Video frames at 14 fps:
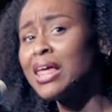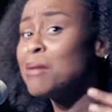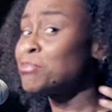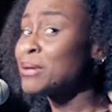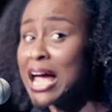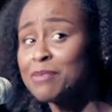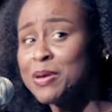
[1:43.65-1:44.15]

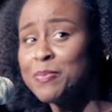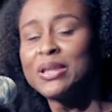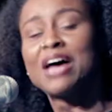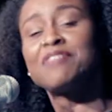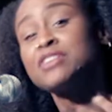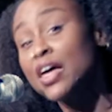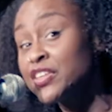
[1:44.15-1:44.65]
black people
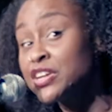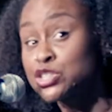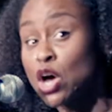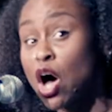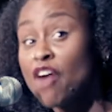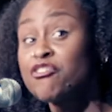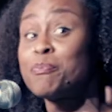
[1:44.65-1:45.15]
have nothing to
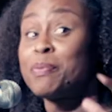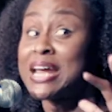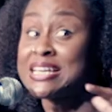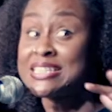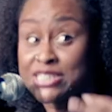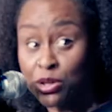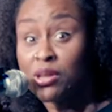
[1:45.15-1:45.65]
offer, but I
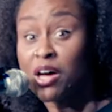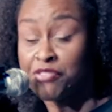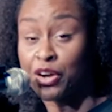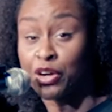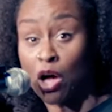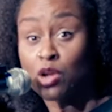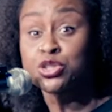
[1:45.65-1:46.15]
still love their
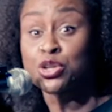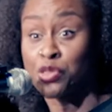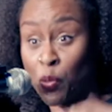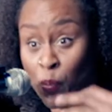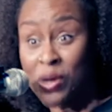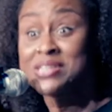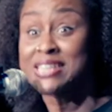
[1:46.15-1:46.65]
culture and the
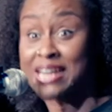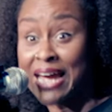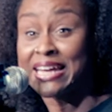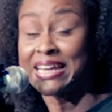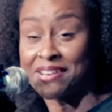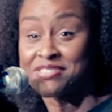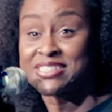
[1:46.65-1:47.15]
ones that I
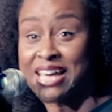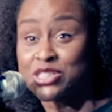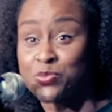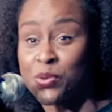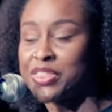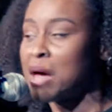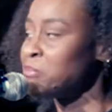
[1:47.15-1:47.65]
can have sex
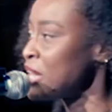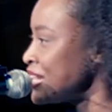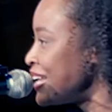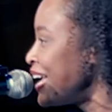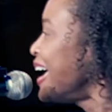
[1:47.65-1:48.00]
with. I mean,